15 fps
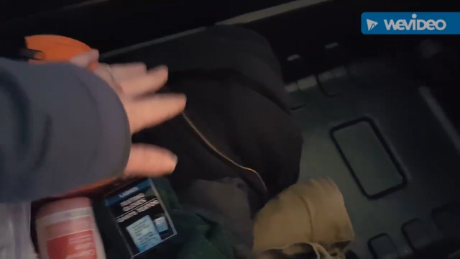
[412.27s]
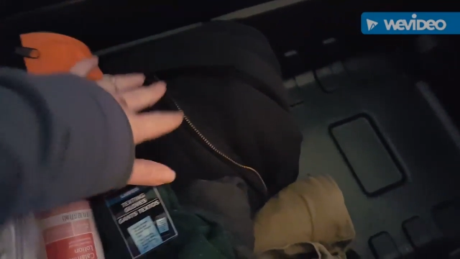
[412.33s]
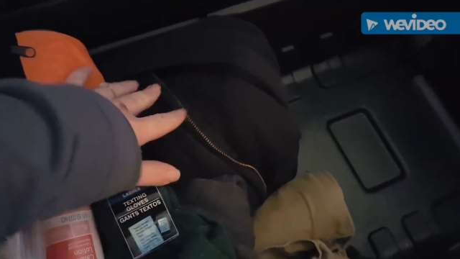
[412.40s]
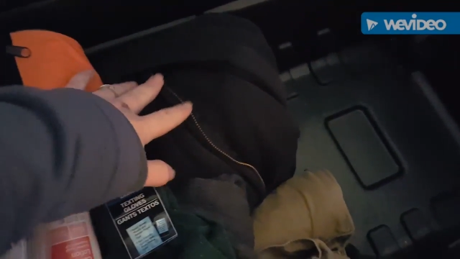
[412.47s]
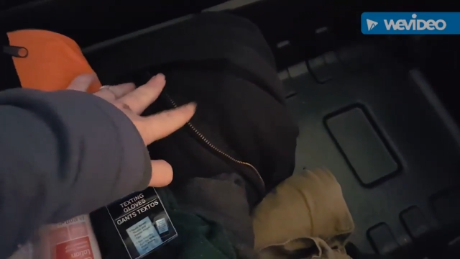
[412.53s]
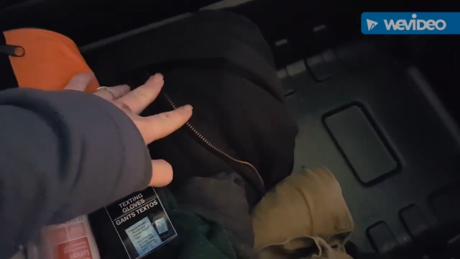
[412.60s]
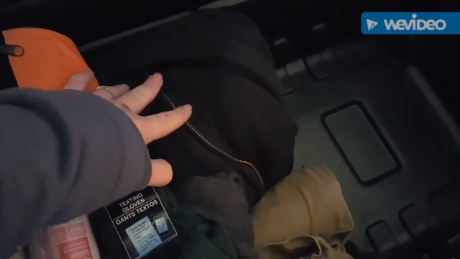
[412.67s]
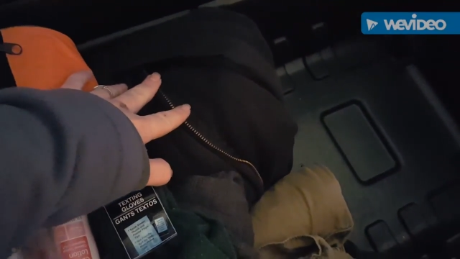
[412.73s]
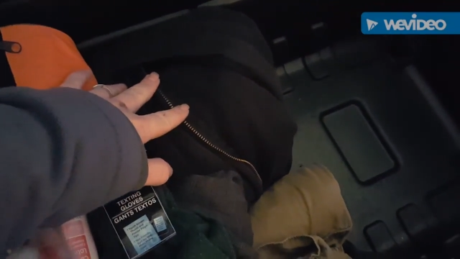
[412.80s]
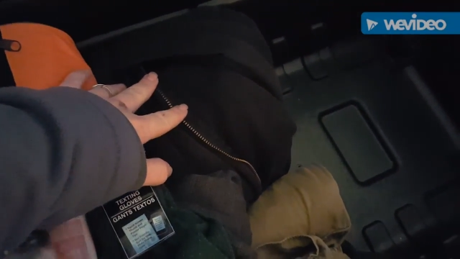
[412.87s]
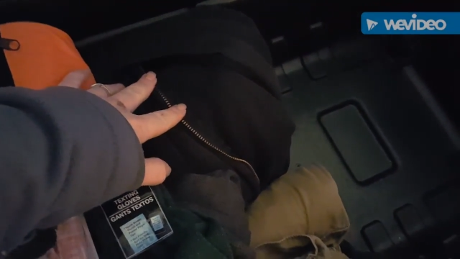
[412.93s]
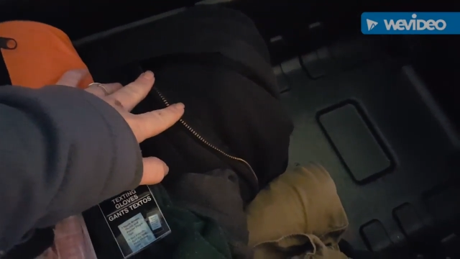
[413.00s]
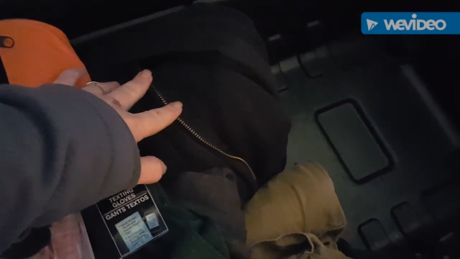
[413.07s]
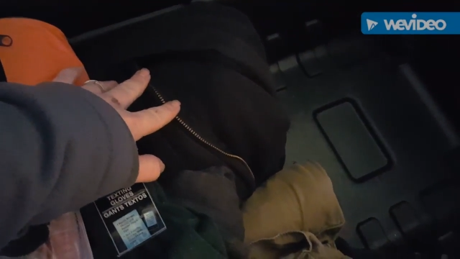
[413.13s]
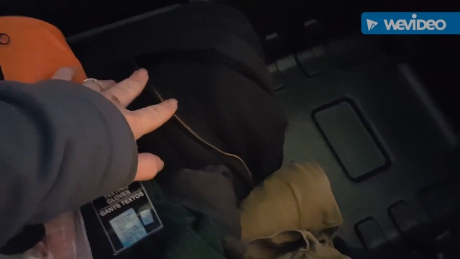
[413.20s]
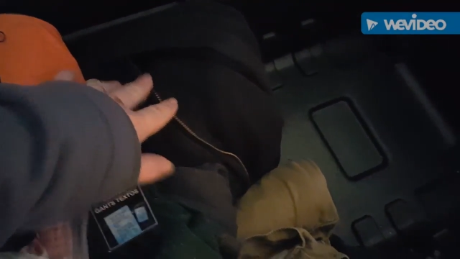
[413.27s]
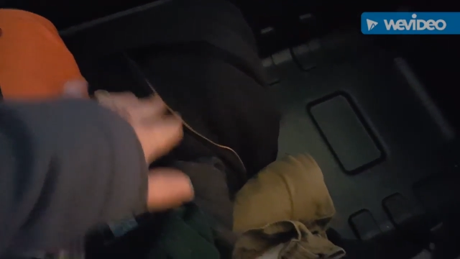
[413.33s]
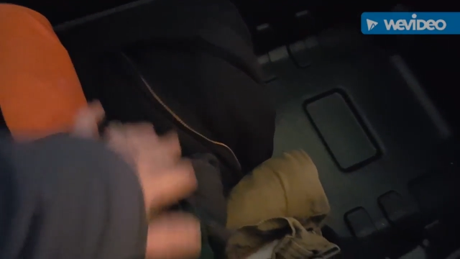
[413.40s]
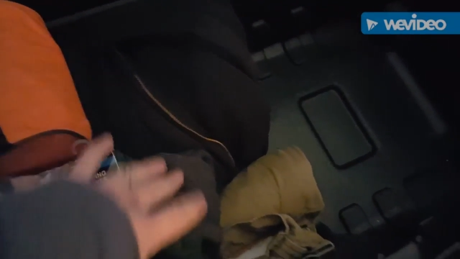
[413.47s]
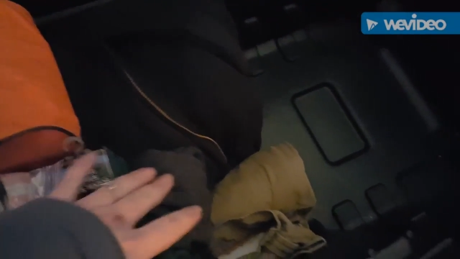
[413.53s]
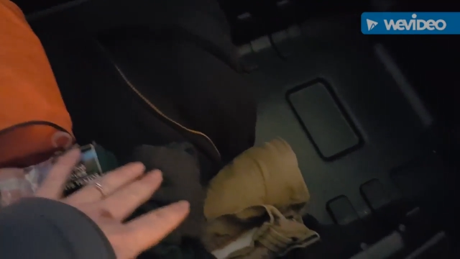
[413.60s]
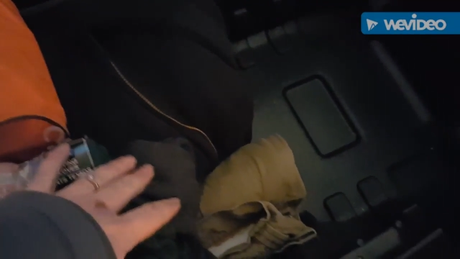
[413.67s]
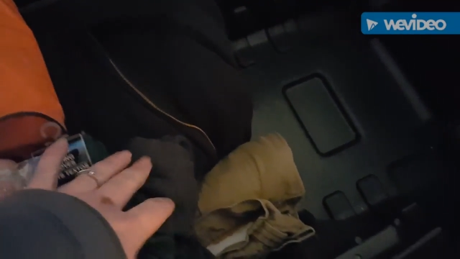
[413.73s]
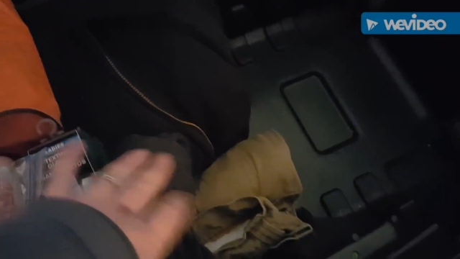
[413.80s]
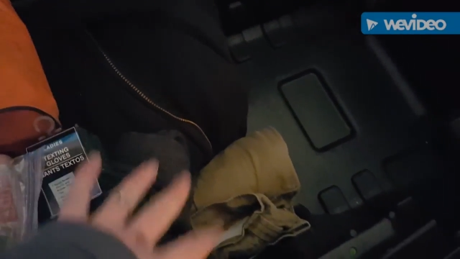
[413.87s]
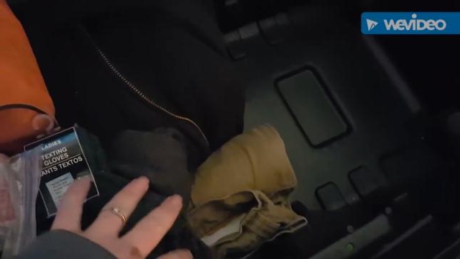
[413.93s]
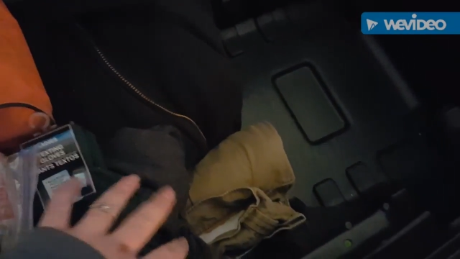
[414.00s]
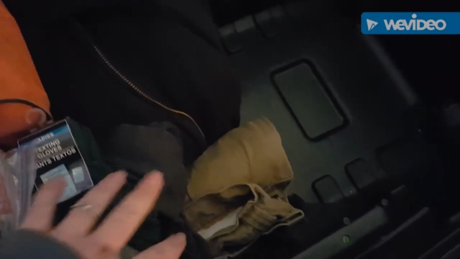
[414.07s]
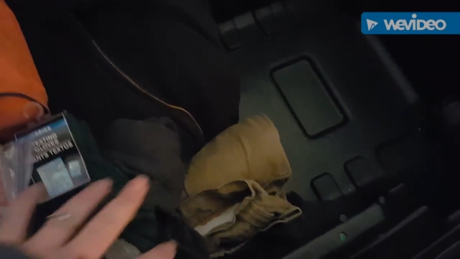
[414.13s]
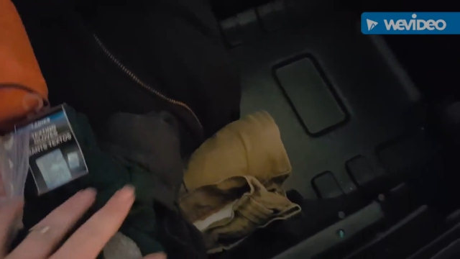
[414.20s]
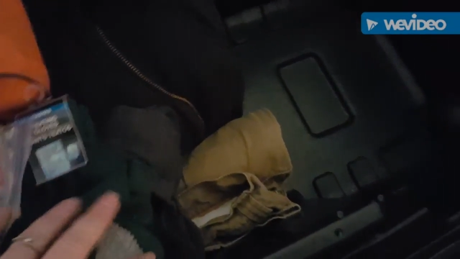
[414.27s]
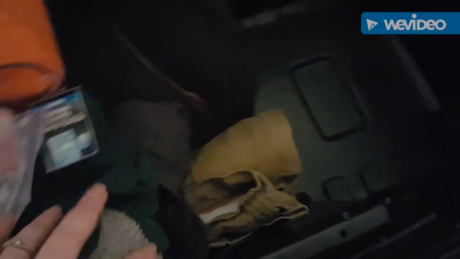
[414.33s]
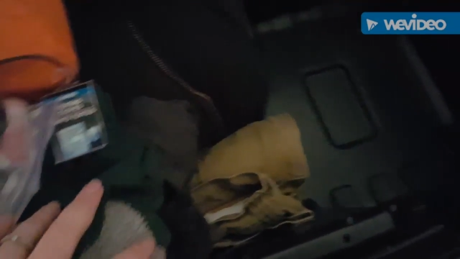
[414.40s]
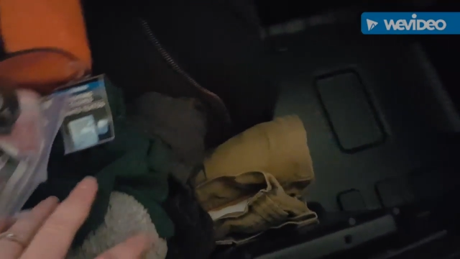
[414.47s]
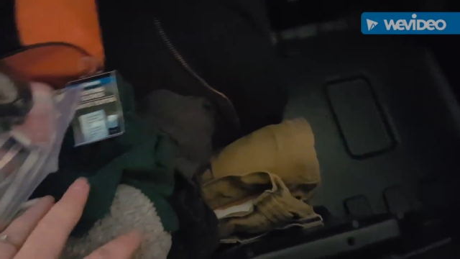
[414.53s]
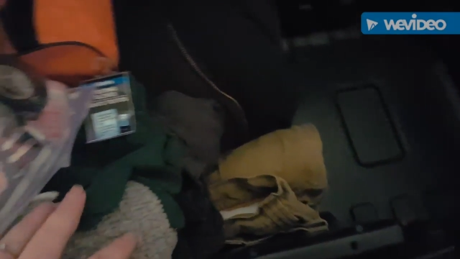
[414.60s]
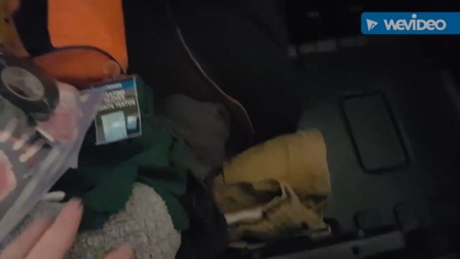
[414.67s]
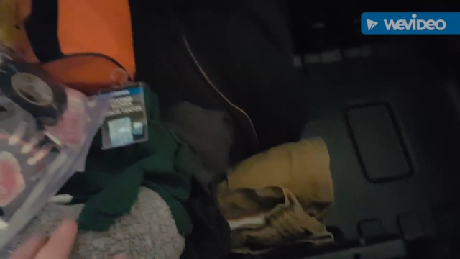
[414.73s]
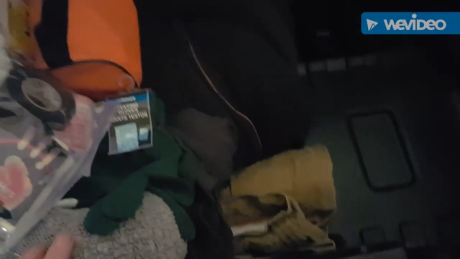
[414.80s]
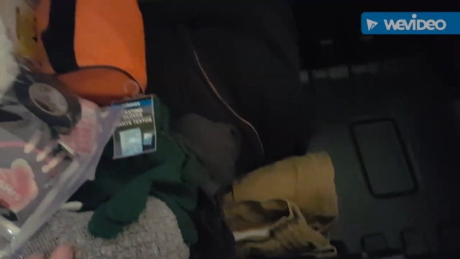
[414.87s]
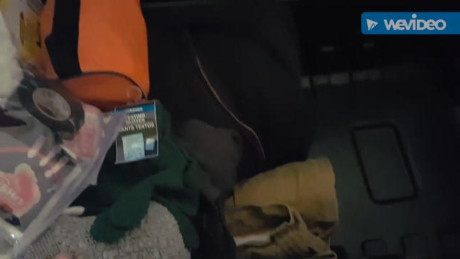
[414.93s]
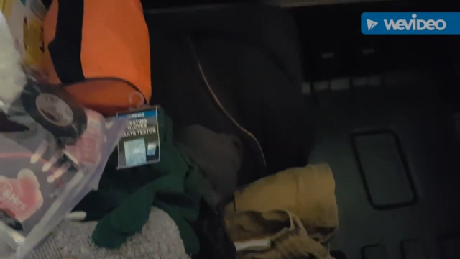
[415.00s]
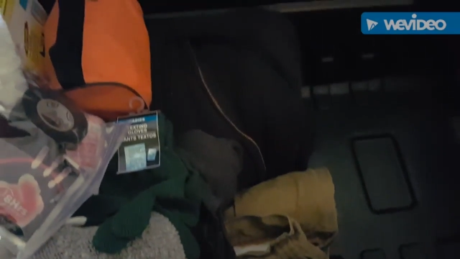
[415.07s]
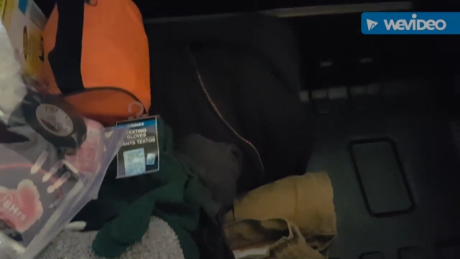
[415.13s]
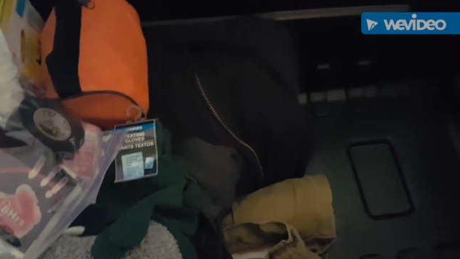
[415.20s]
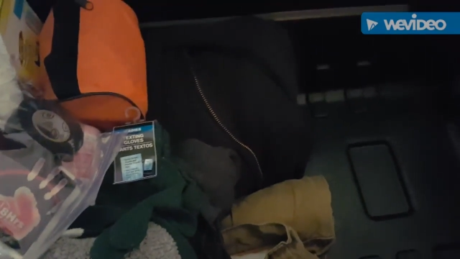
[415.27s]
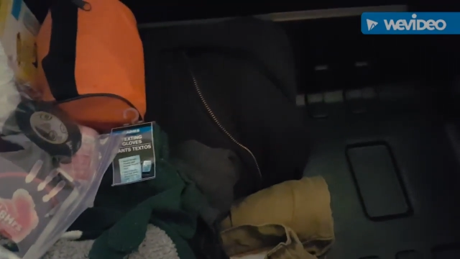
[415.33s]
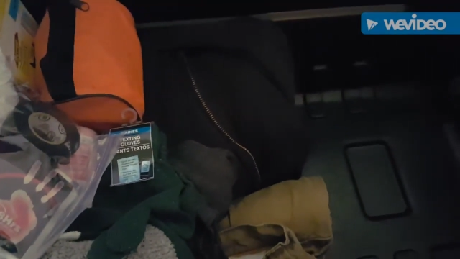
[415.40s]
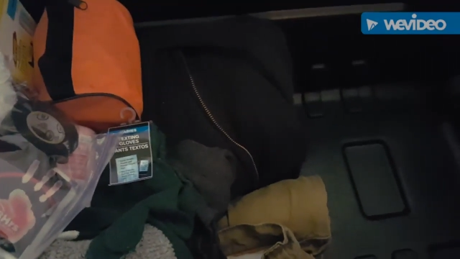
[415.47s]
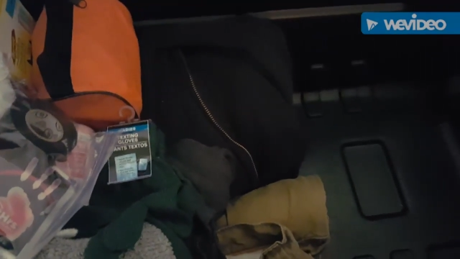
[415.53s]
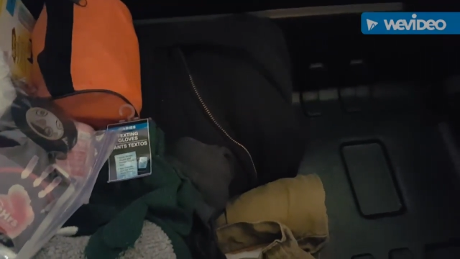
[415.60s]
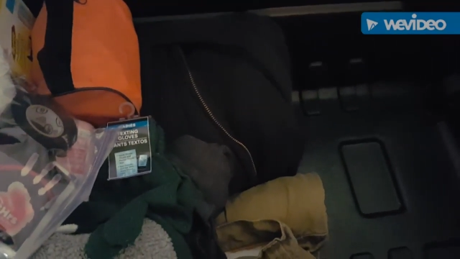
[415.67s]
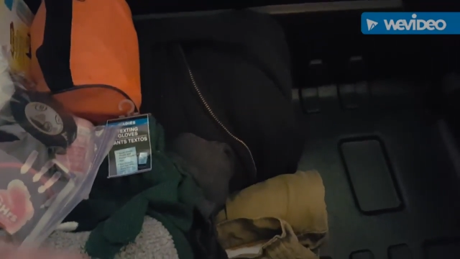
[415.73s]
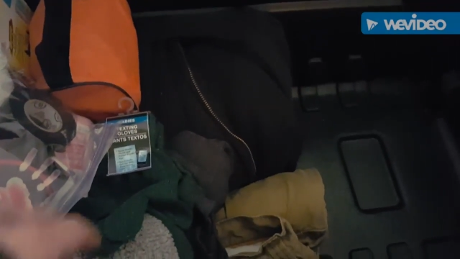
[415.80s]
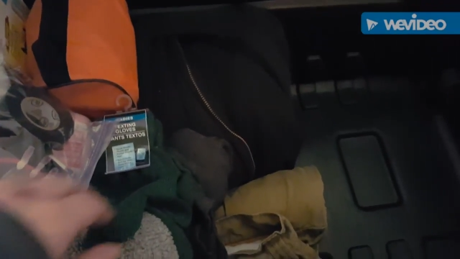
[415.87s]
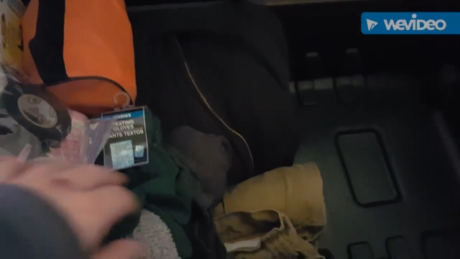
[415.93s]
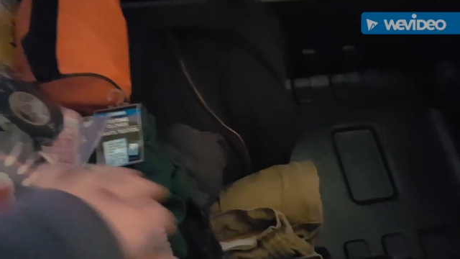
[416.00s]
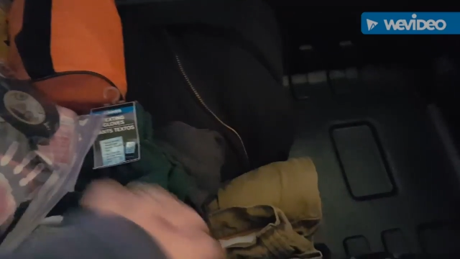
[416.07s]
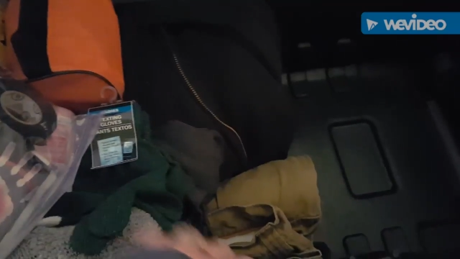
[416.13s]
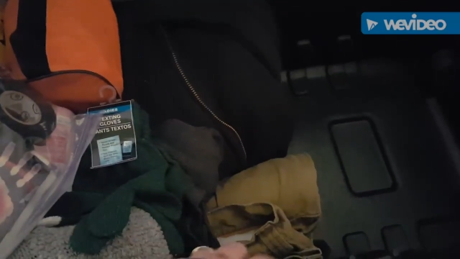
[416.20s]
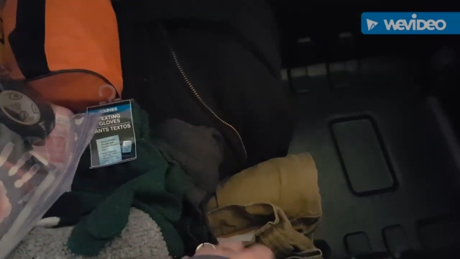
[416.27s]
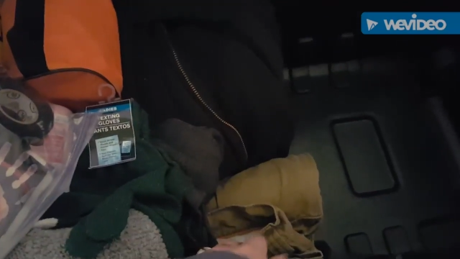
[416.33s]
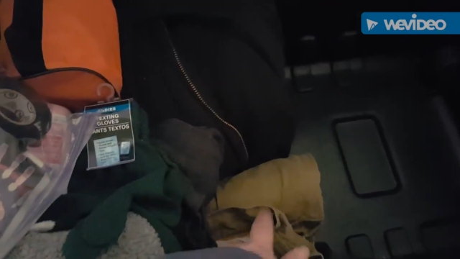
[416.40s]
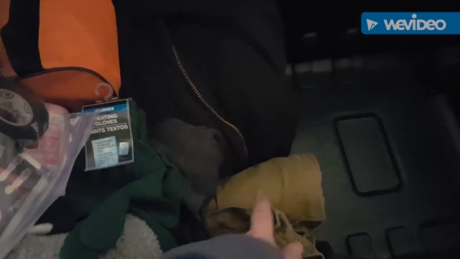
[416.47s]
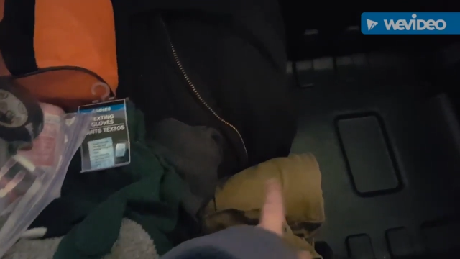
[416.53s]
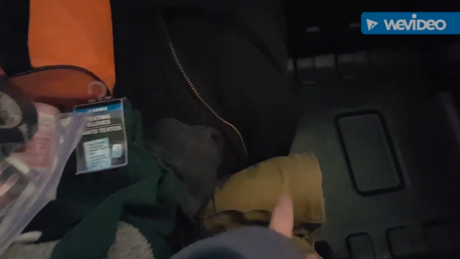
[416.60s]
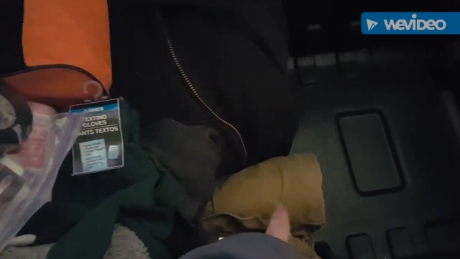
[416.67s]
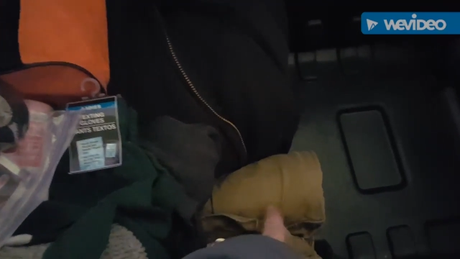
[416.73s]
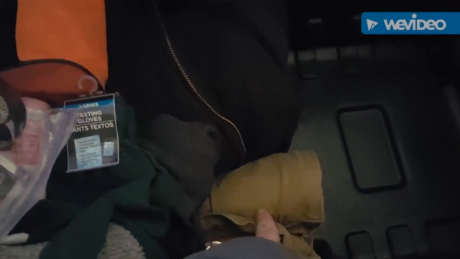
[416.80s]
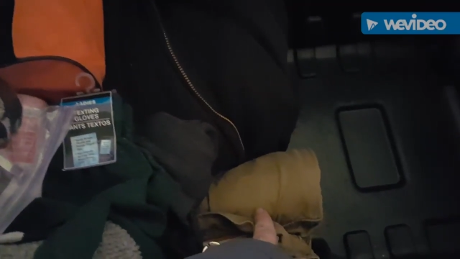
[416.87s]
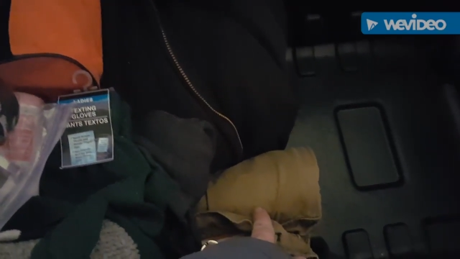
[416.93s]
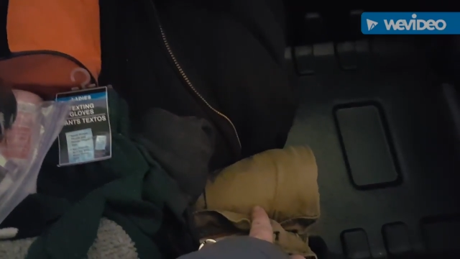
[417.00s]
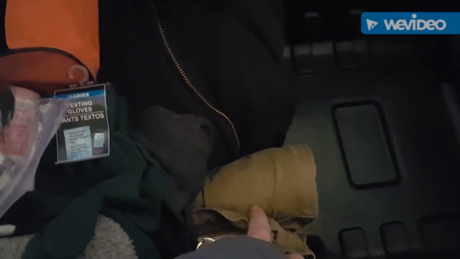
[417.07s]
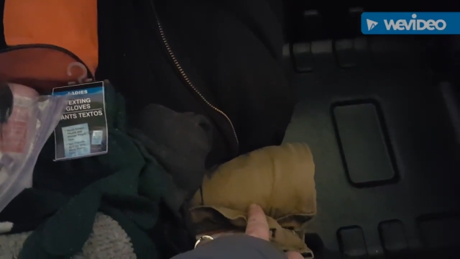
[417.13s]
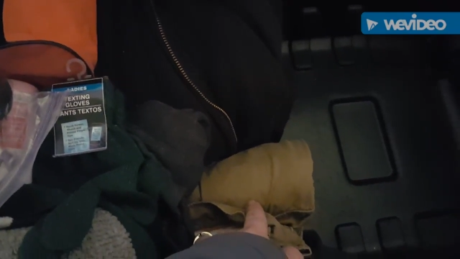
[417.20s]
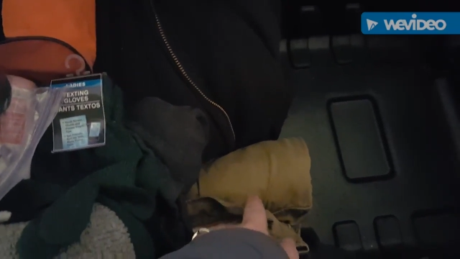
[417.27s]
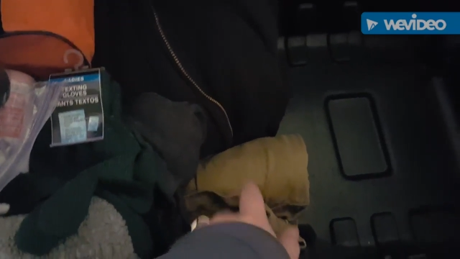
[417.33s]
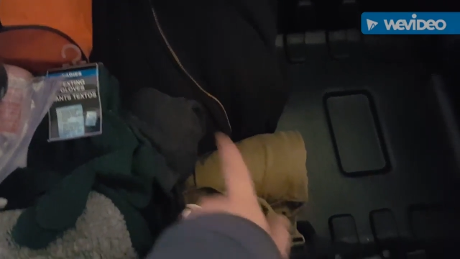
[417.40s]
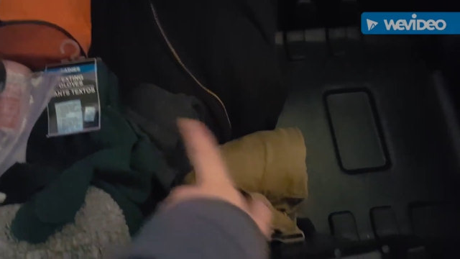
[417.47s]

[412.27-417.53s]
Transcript: [unreadable: no face in view]